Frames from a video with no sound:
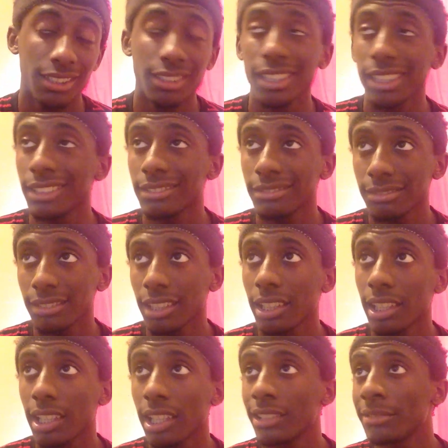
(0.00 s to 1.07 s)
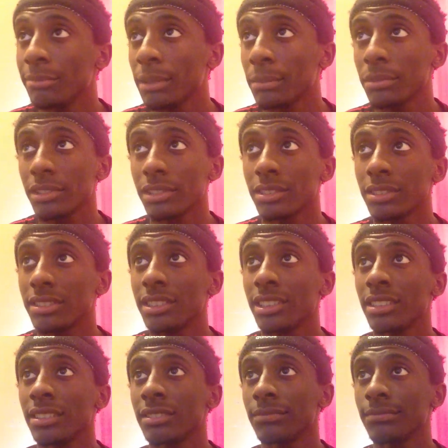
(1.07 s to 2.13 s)
Like, I only remember
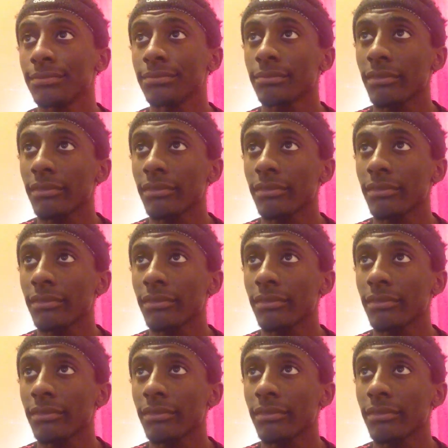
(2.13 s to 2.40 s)
seeing